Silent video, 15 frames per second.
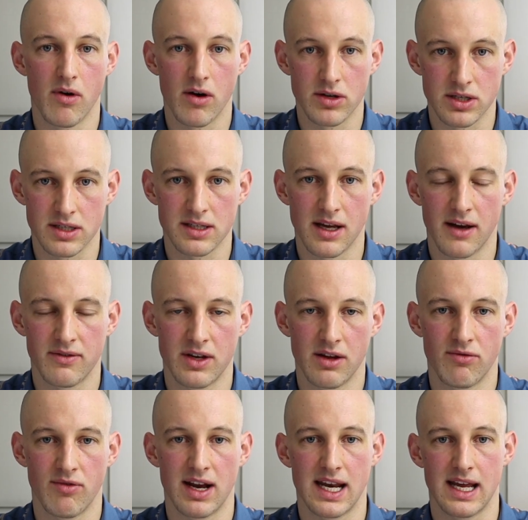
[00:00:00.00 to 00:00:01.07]
just after
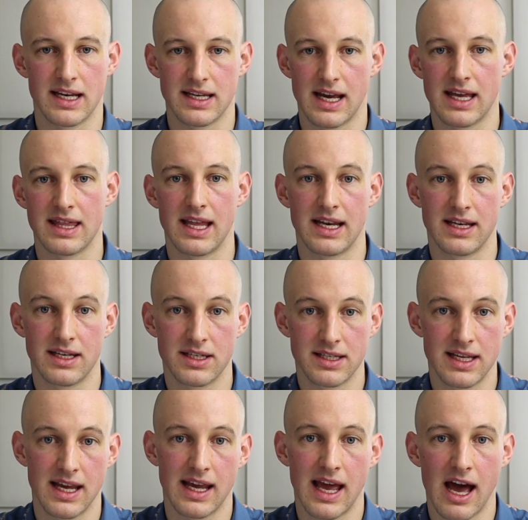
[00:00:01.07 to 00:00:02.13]
you've read it and then
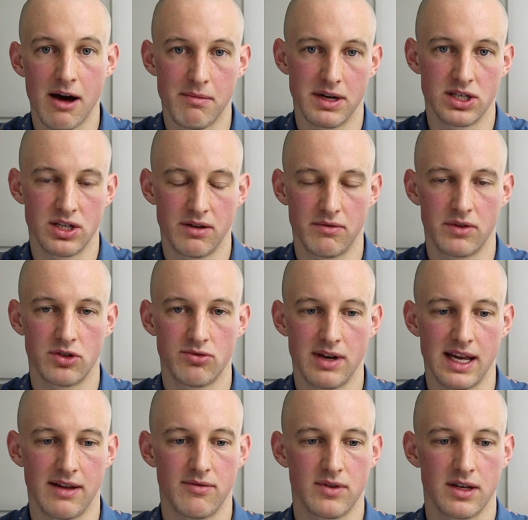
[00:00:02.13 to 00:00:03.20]
seeing how much you've
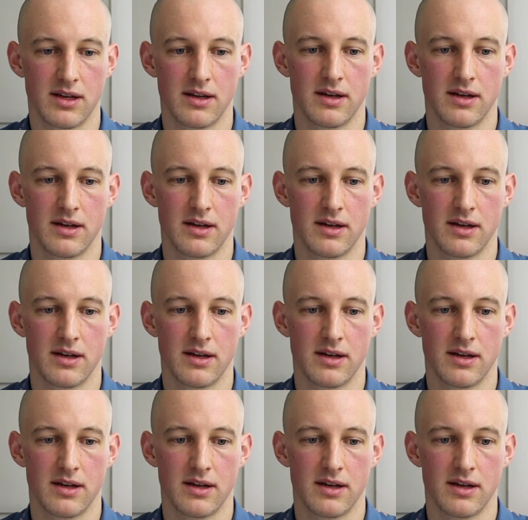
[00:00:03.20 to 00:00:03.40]
retrieved.